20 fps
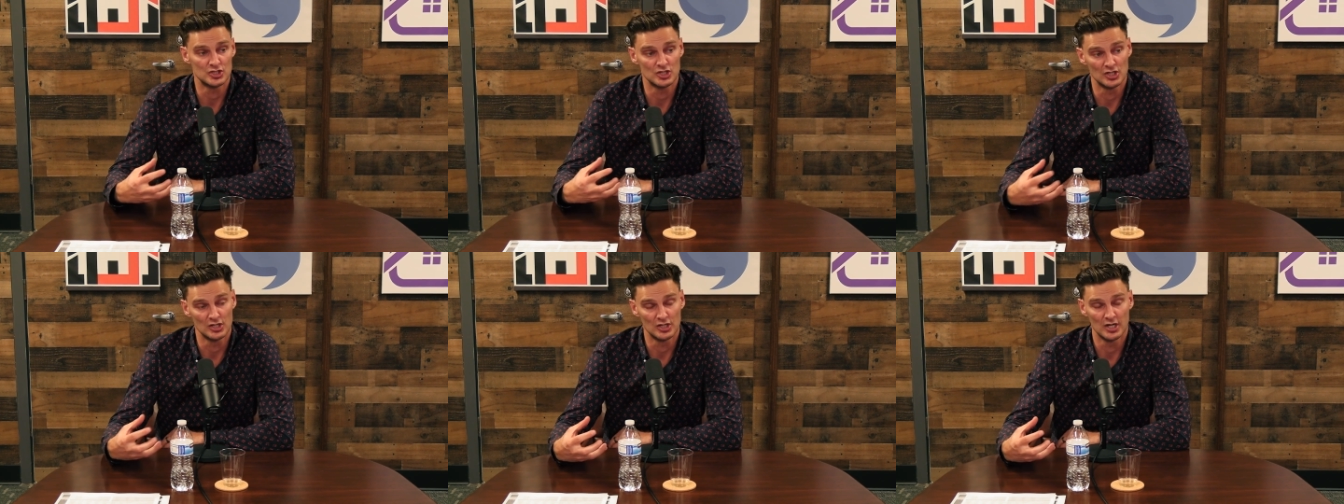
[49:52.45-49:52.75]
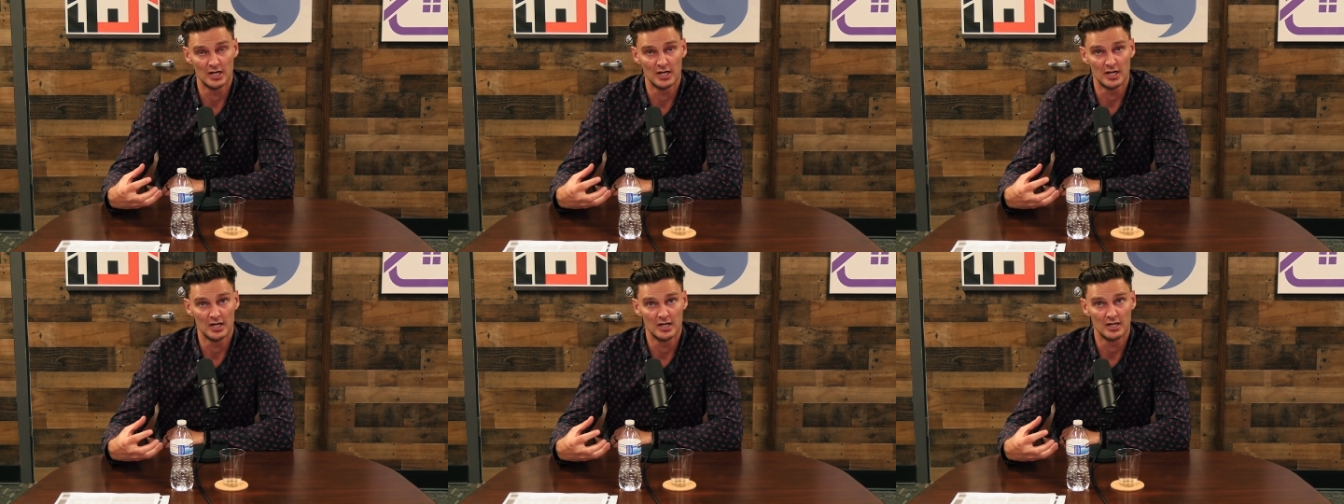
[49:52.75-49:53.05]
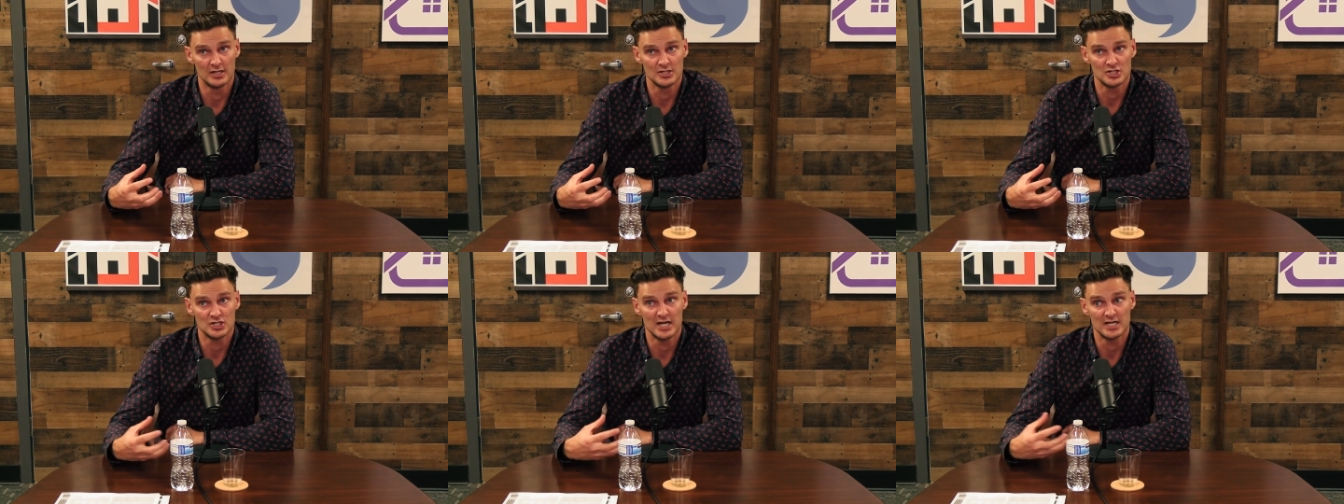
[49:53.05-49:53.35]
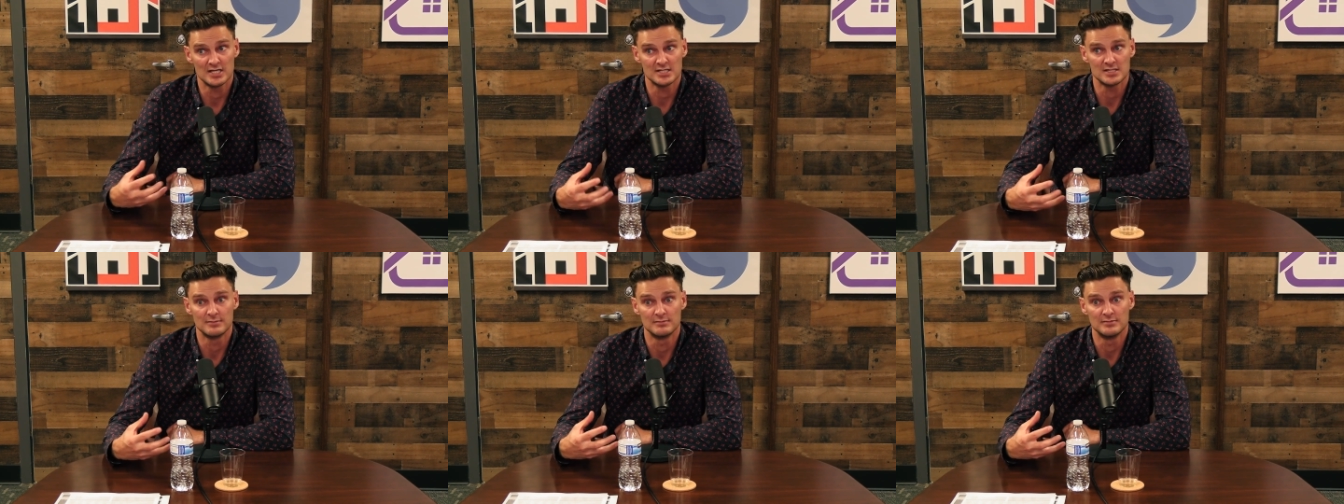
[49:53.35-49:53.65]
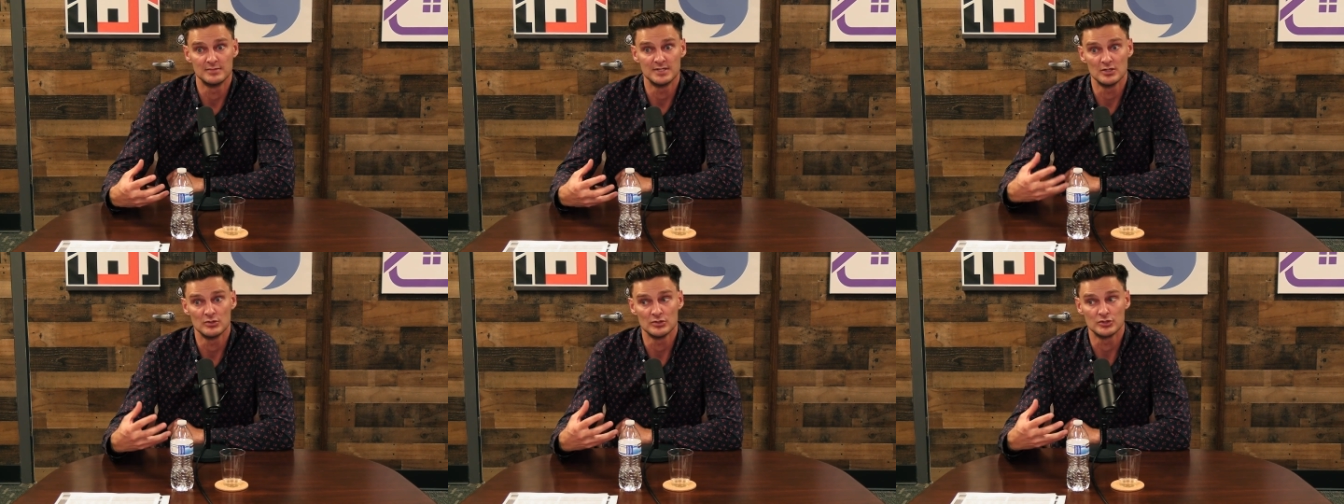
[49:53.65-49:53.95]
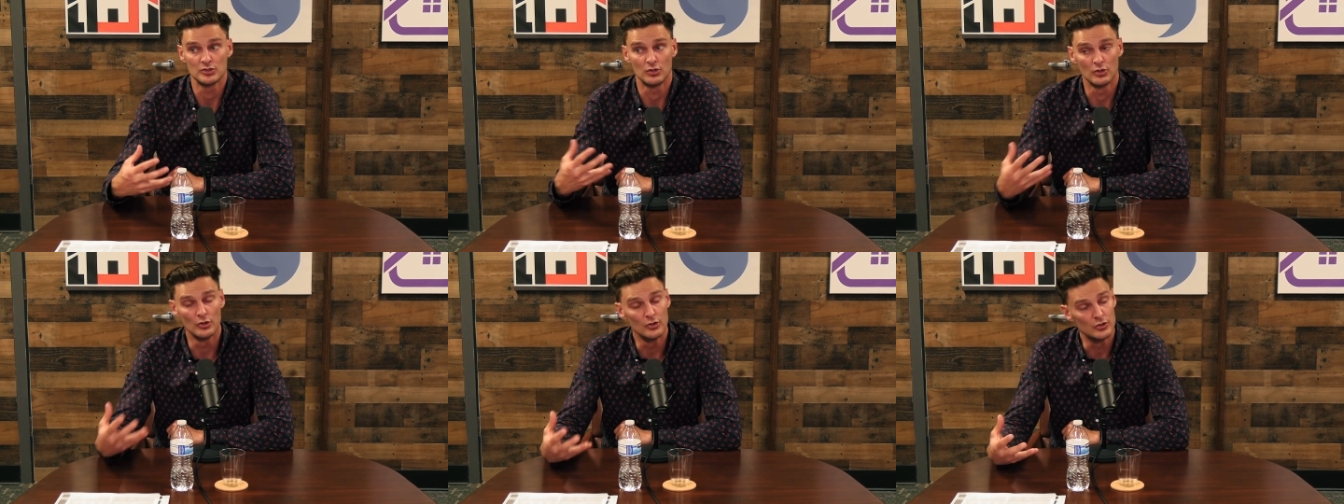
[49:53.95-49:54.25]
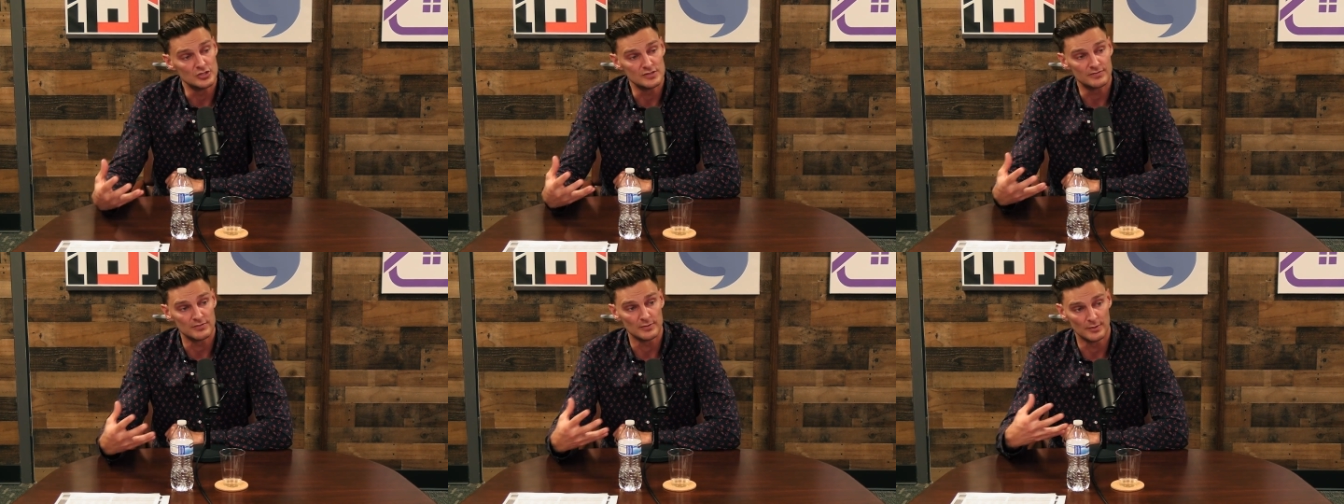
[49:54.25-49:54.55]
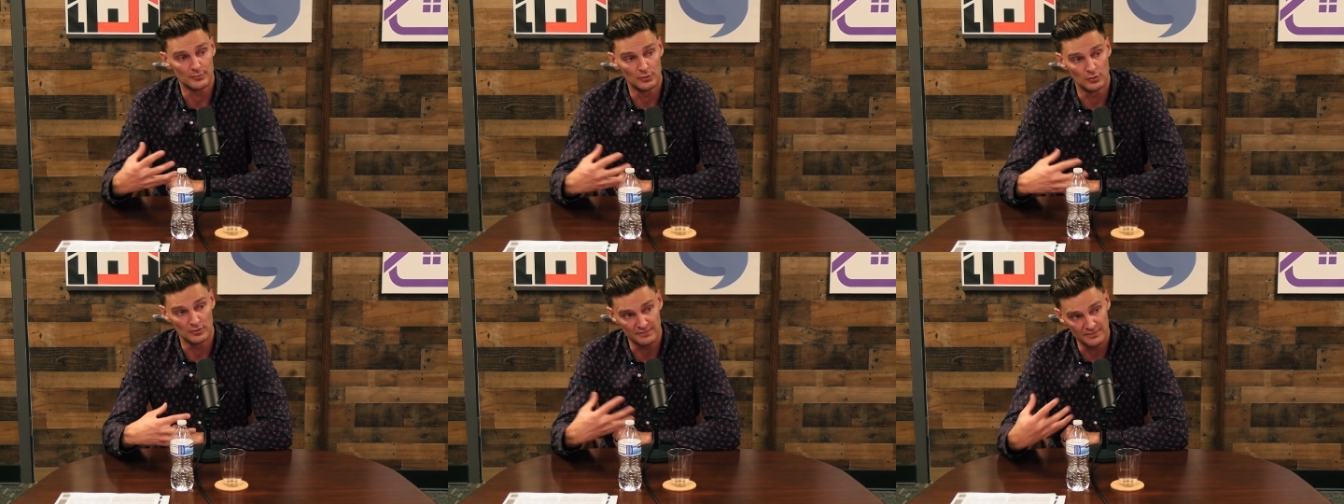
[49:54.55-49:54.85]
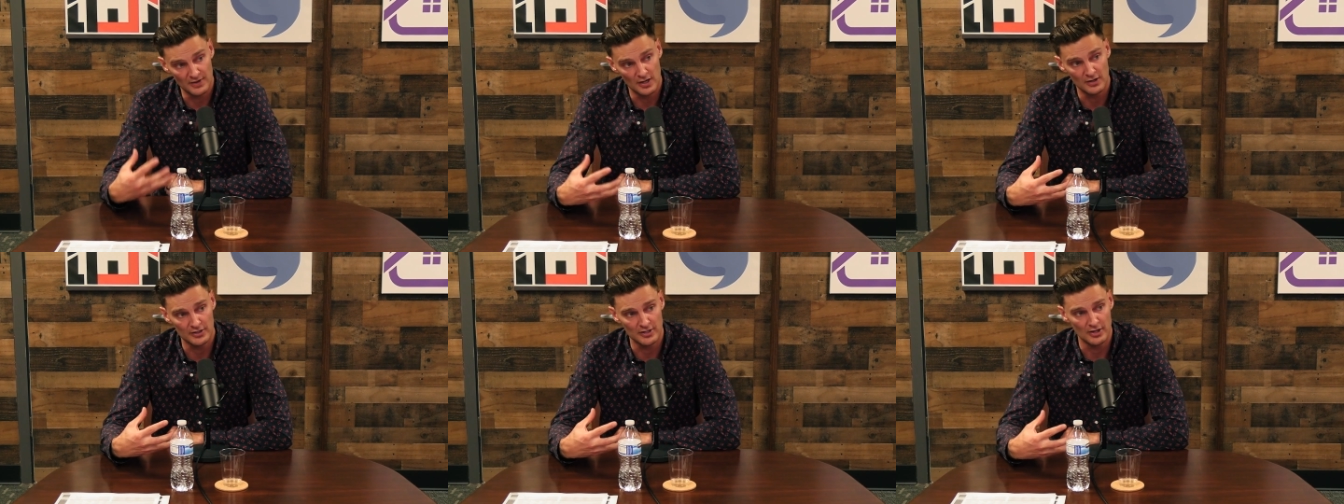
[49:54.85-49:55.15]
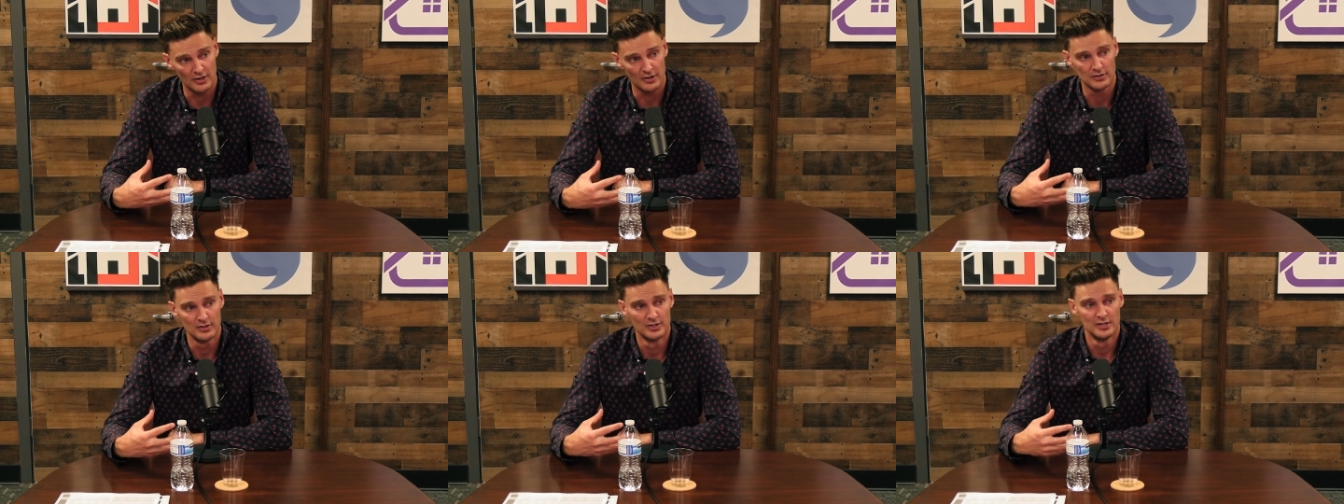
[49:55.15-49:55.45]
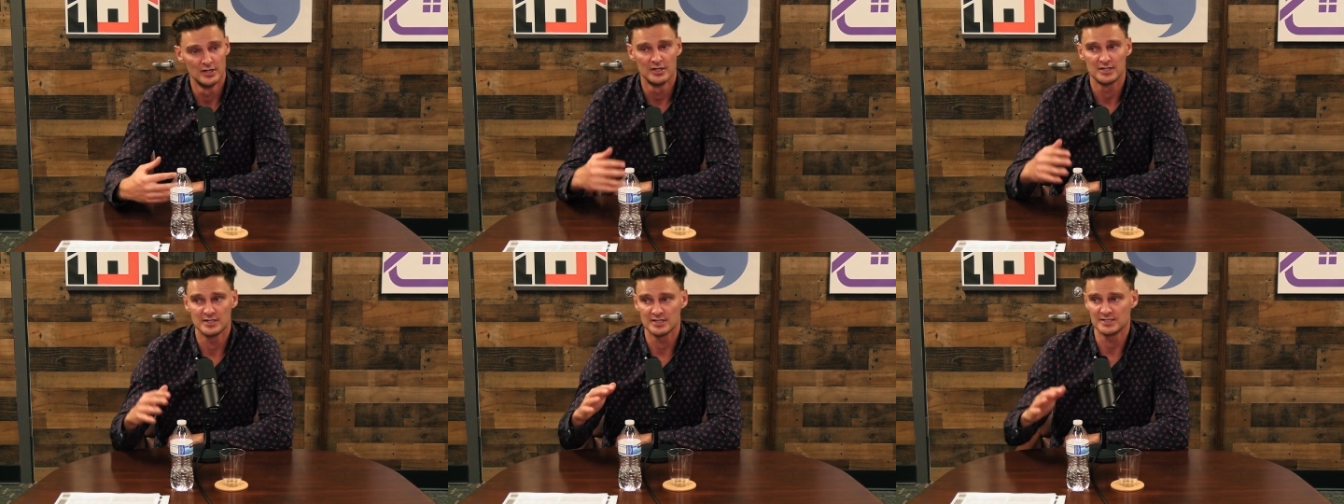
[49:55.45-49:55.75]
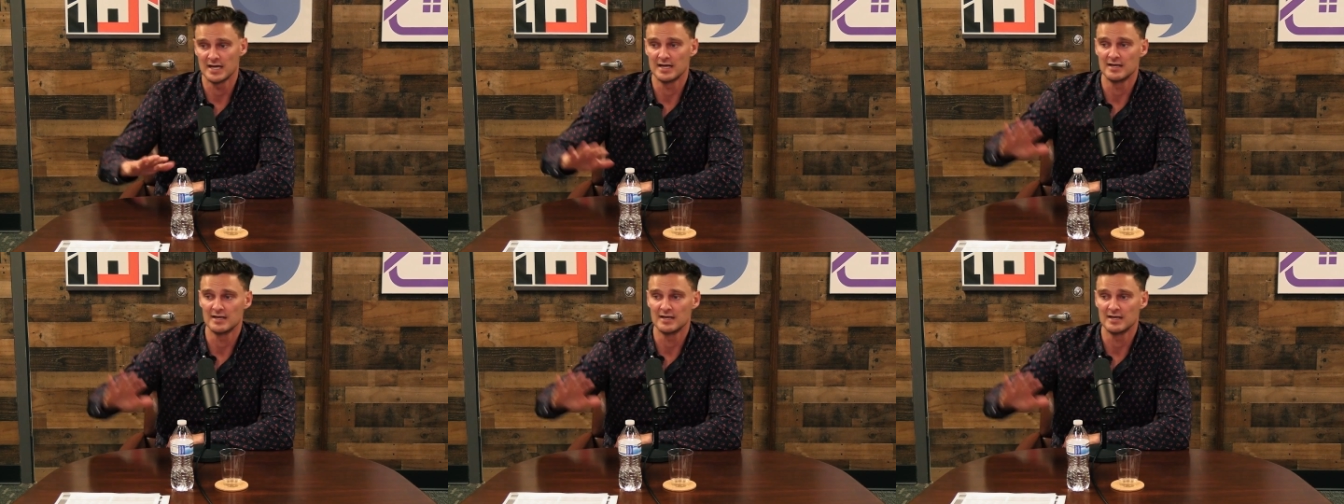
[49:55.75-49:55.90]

to uh, shake some deals loose from the portfolio to